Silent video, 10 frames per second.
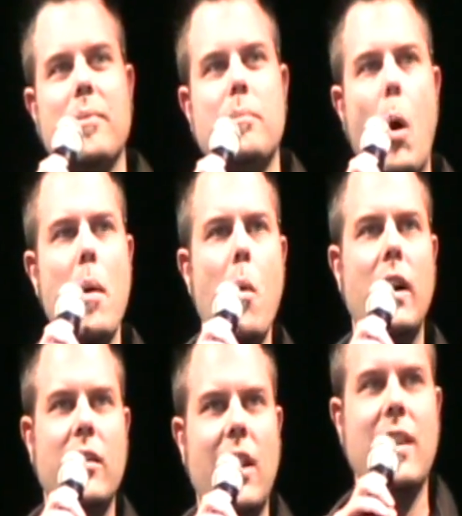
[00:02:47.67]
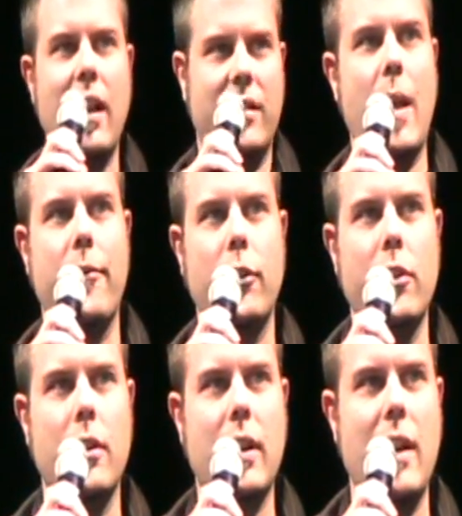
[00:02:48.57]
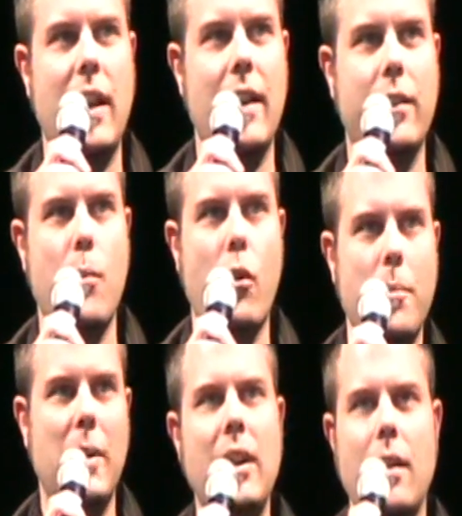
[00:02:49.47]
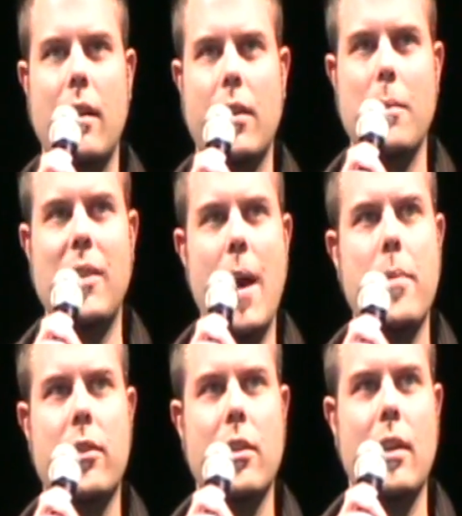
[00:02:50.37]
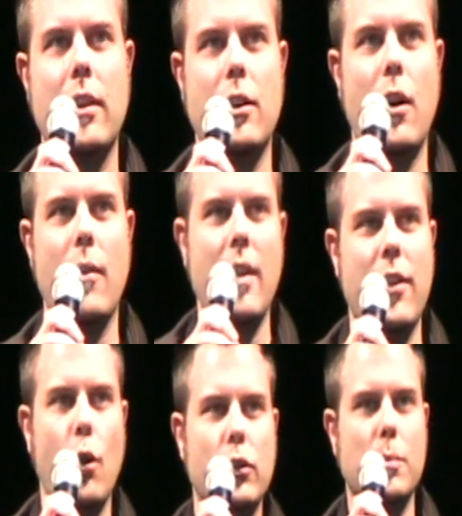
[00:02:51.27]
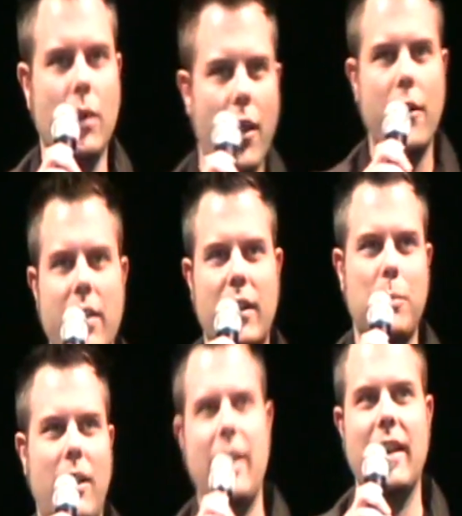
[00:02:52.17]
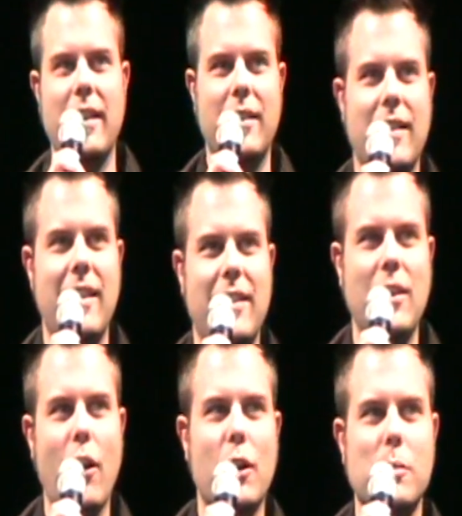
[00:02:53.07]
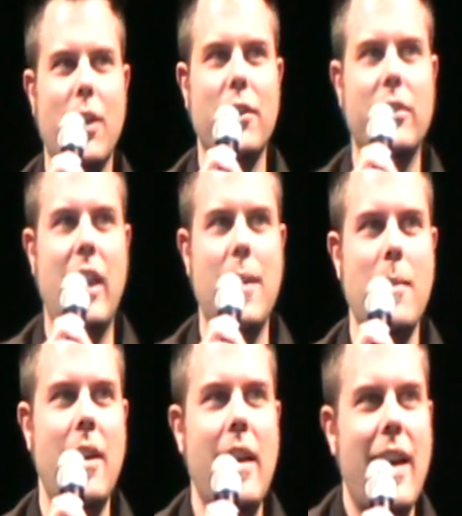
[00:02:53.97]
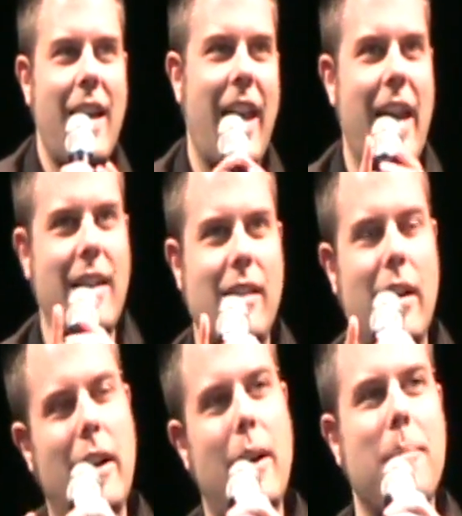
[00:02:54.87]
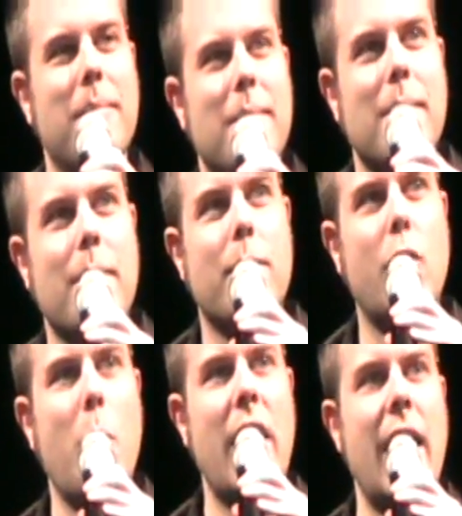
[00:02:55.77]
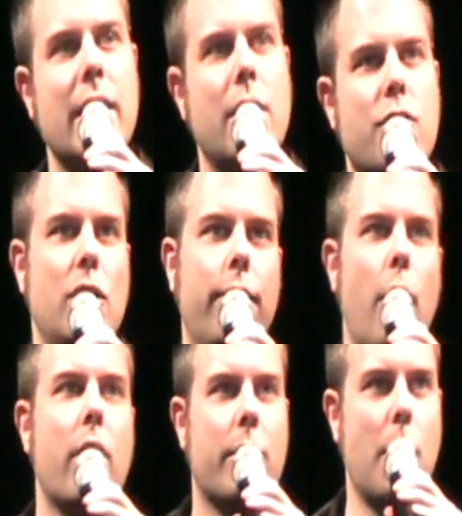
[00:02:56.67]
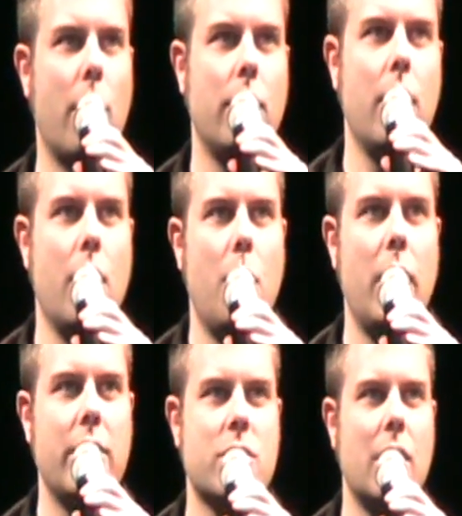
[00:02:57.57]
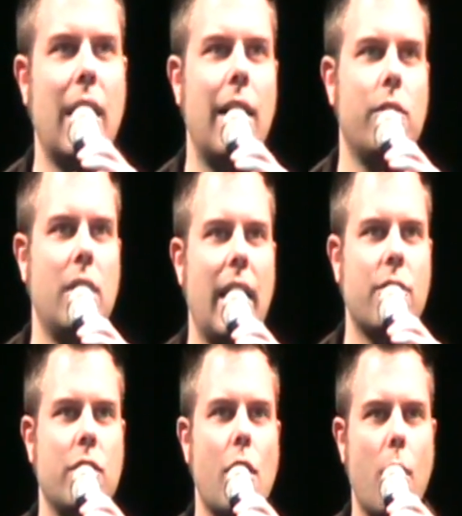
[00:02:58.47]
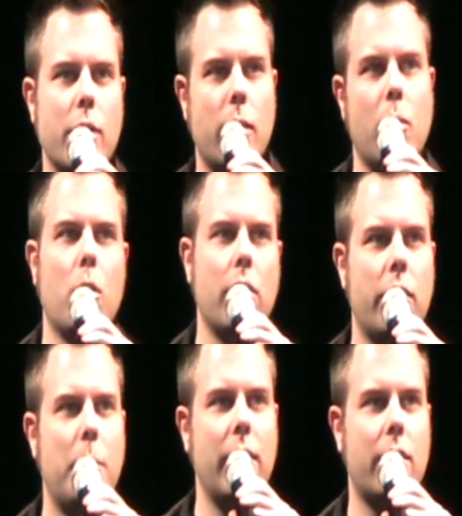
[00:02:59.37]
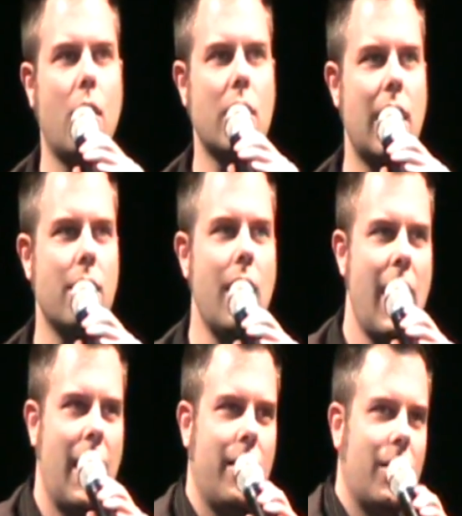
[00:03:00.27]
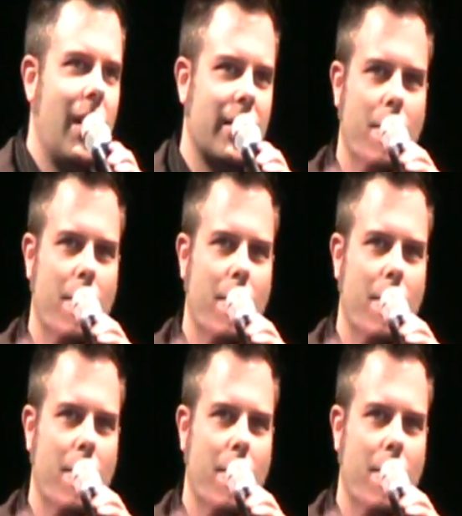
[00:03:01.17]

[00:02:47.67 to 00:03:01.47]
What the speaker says: But we wanted to take that a step further, kind of add some more meat, some depth to the, you know, the older brother that's playing his younger brother's game. And so we added shield focus mode, which allows you to actually go into a world speed slowdown and select